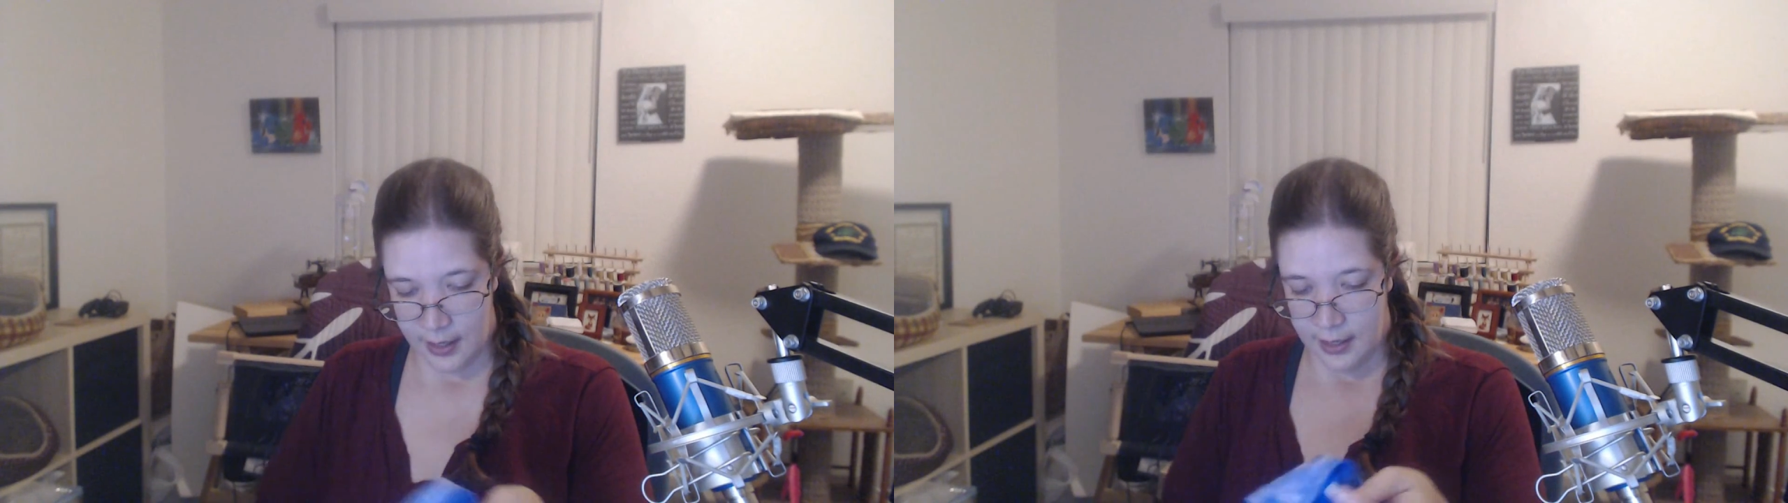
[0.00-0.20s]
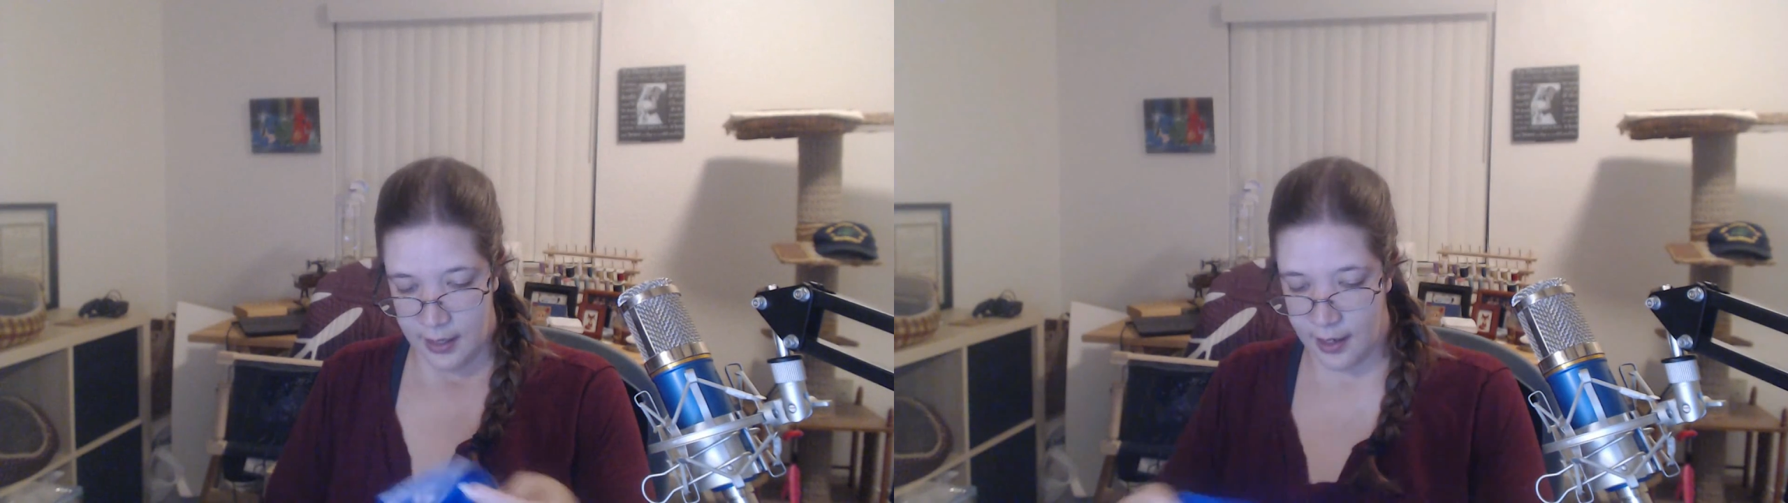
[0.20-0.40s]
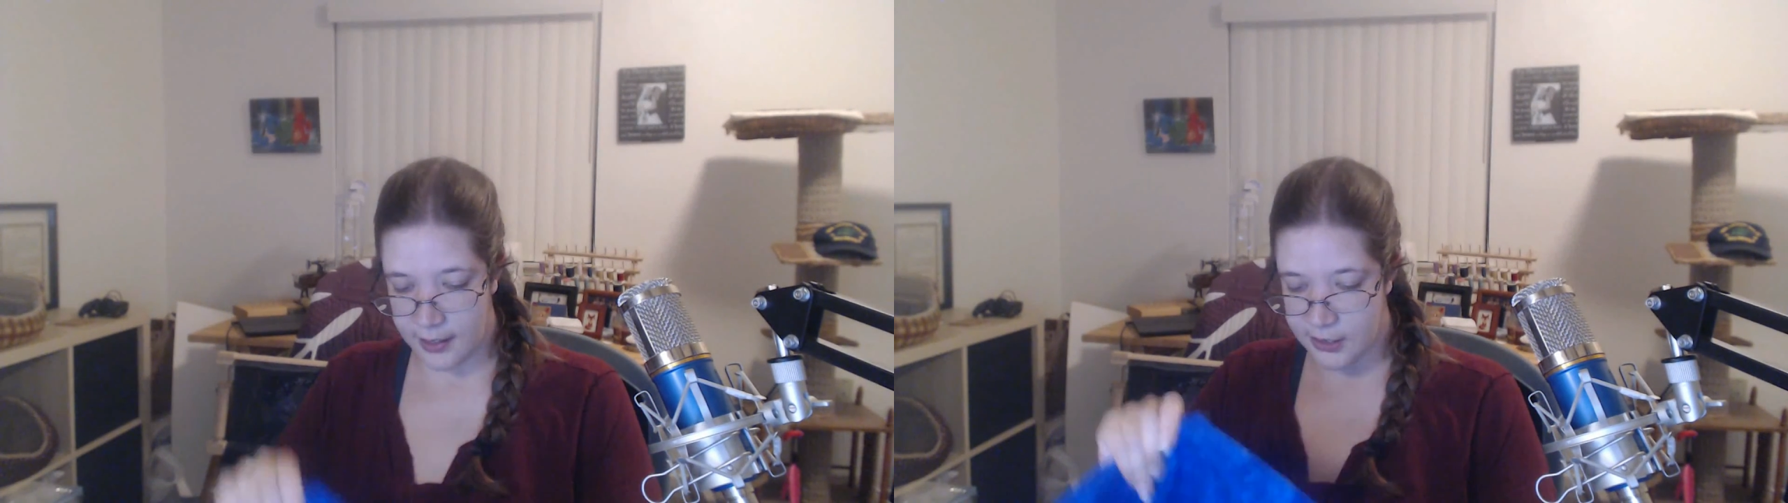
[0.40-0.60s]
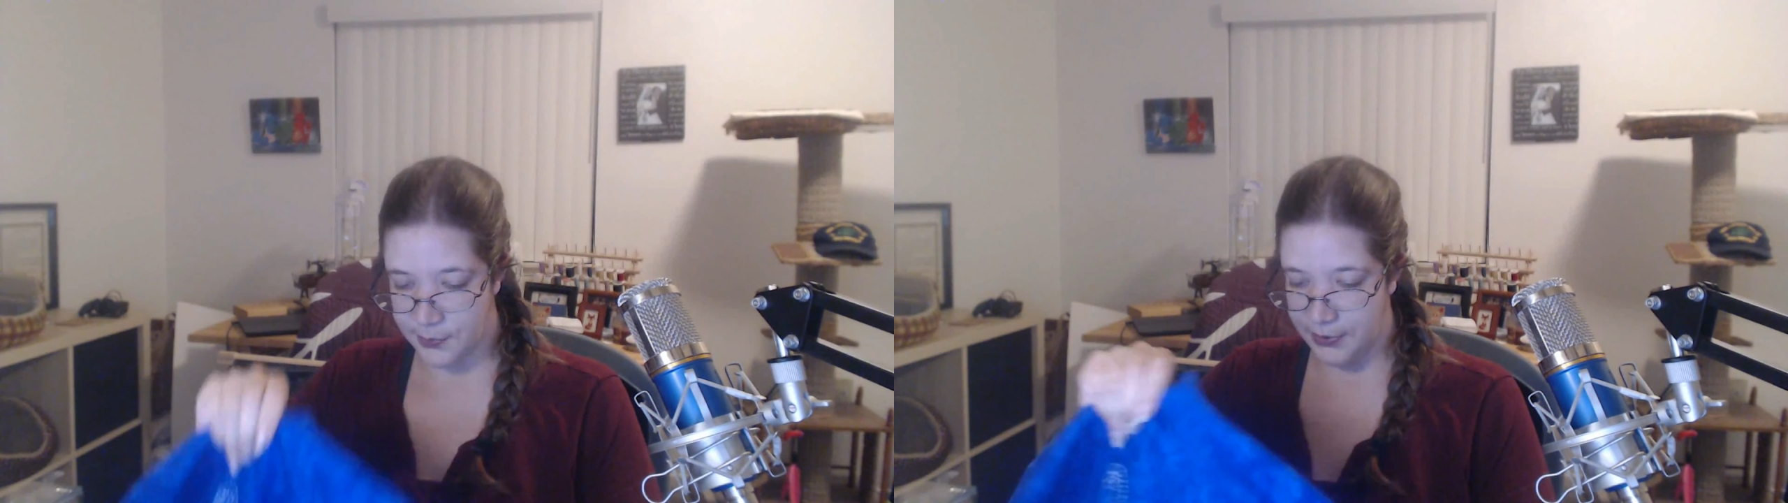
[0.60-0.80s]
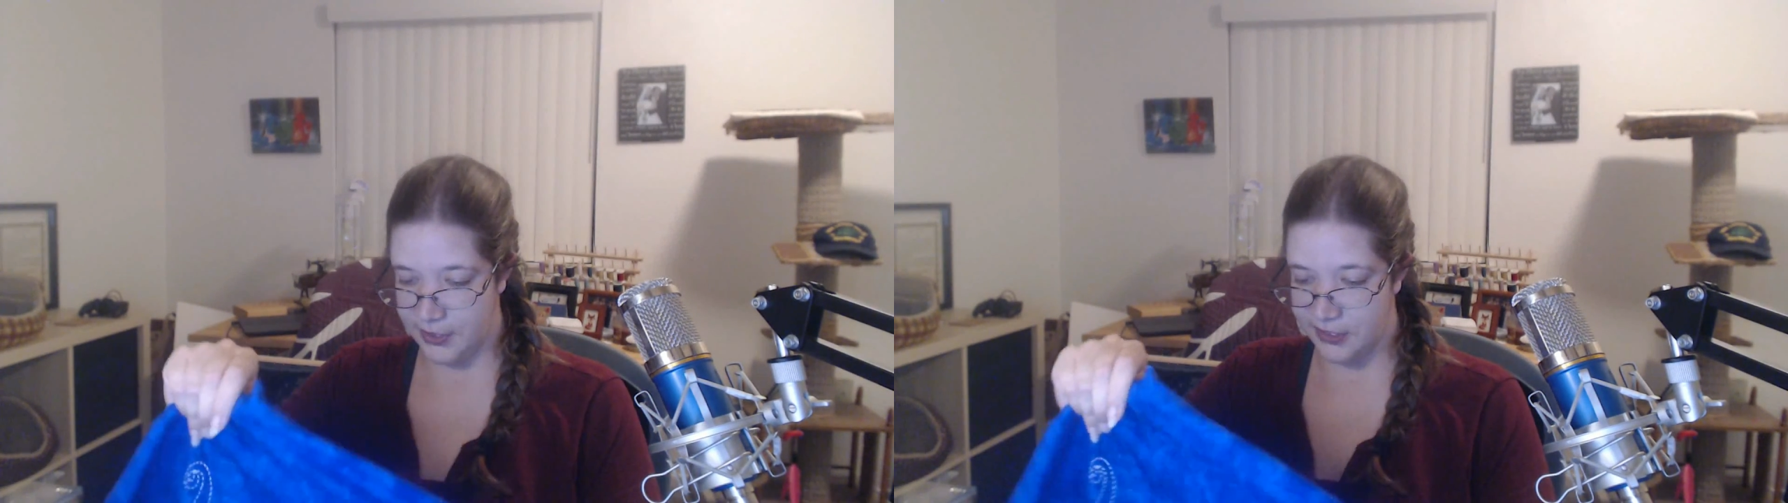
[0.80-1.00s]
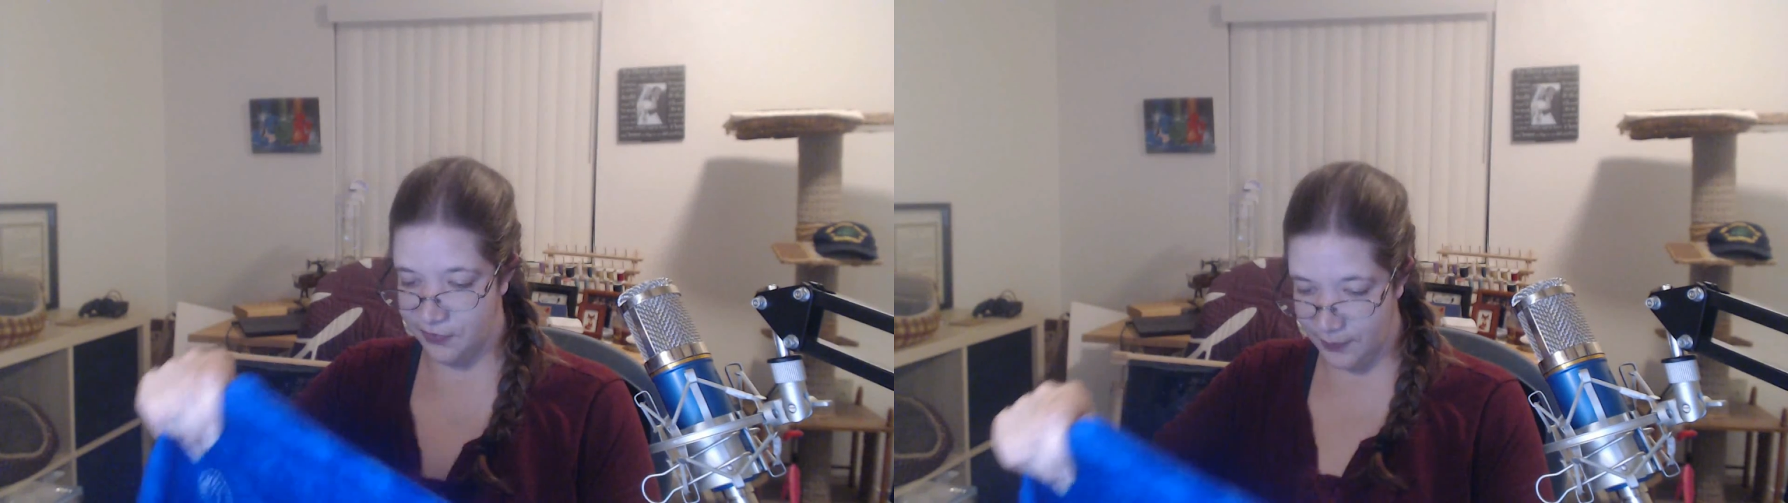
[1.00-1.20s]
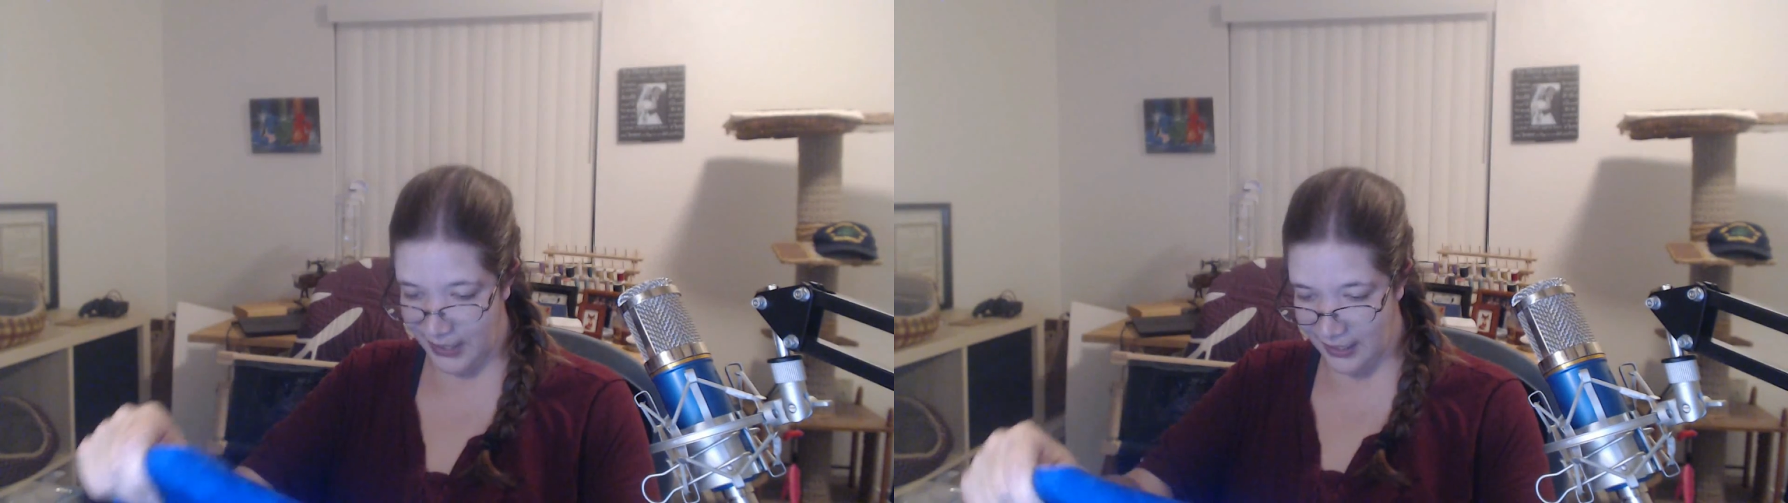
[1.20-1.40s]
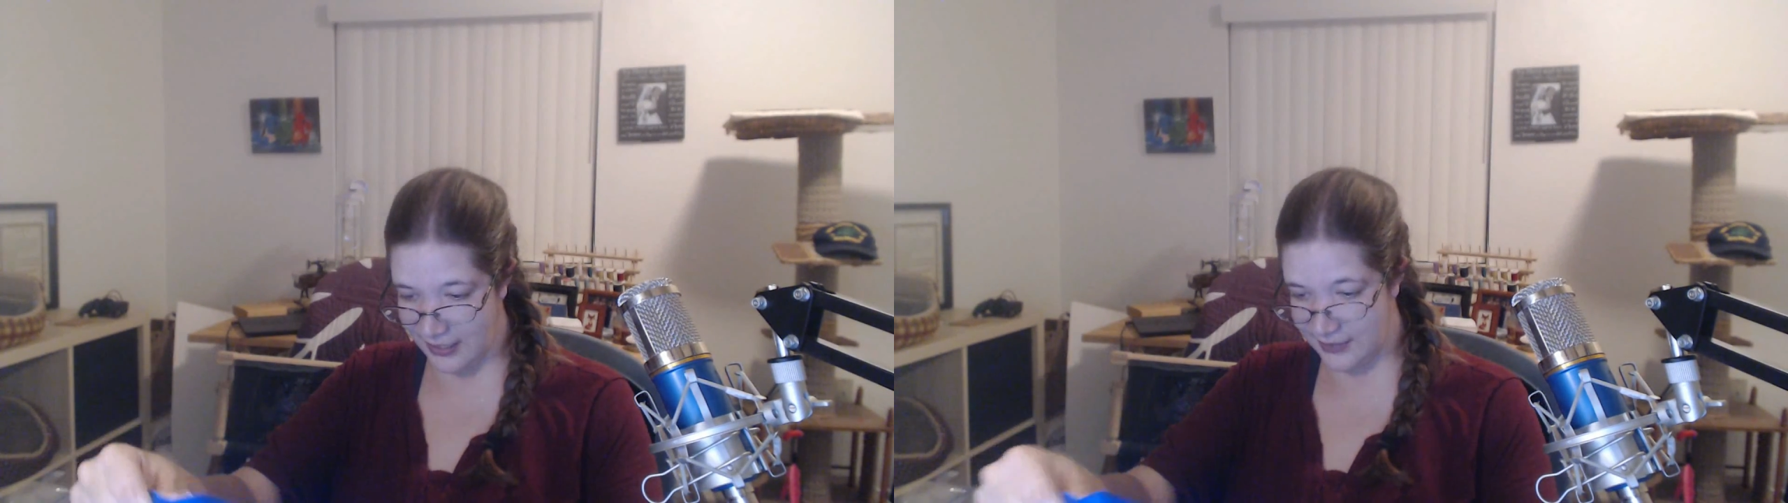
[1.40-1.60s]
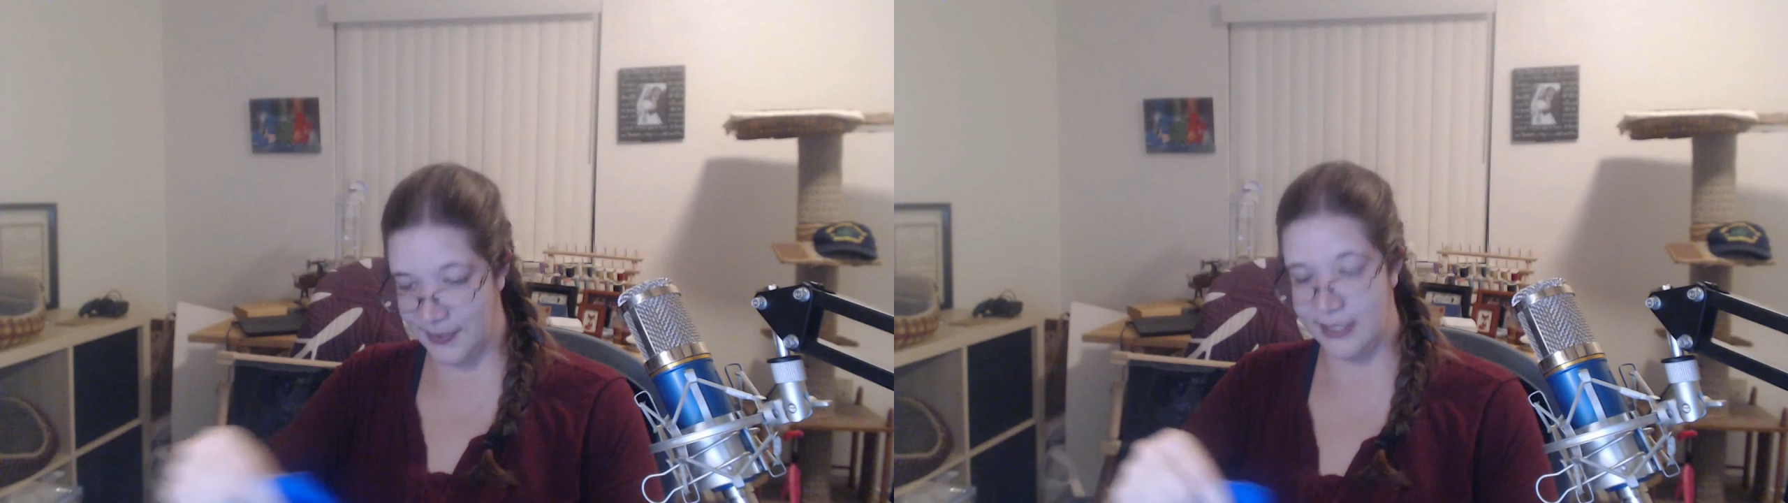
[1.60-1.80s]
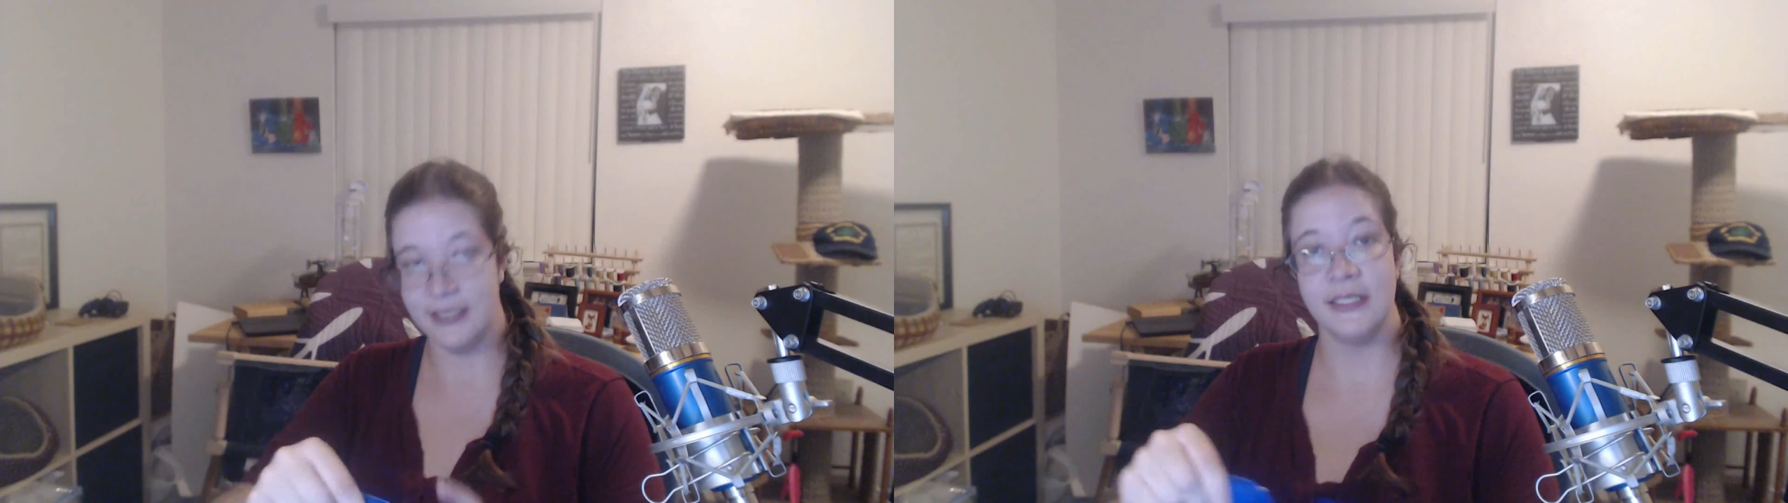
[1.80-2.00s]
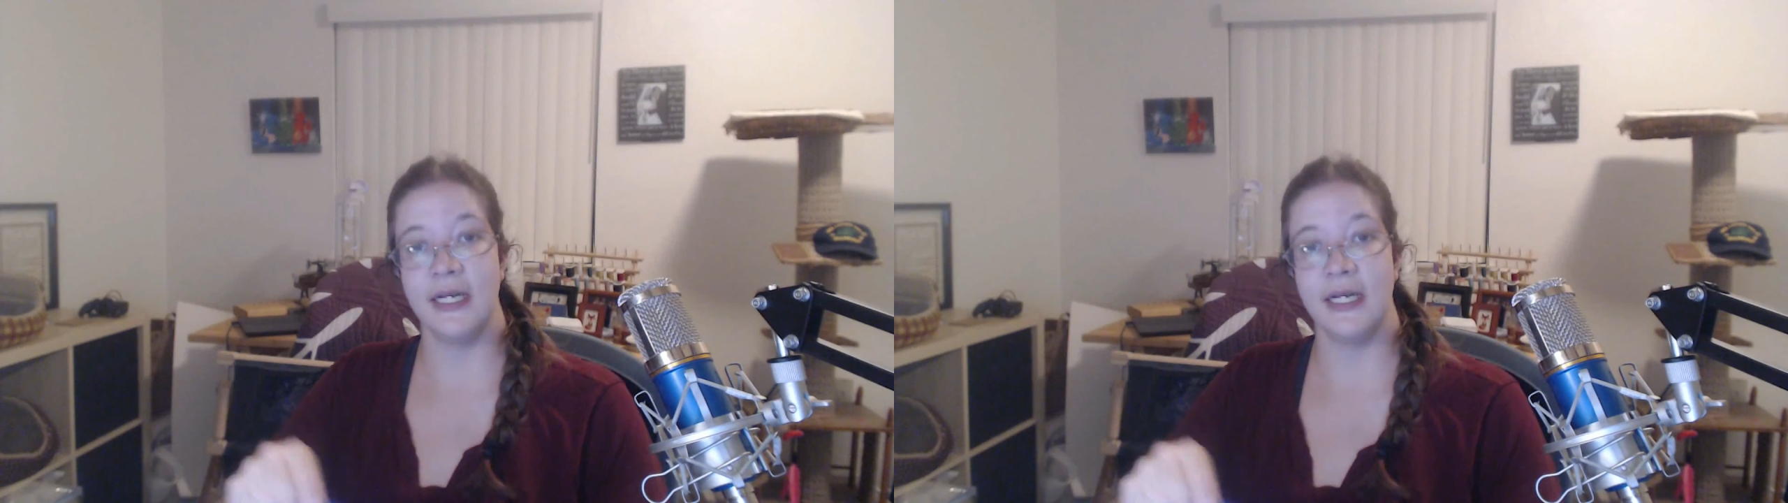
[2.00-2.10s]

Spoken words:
octopus for my husband,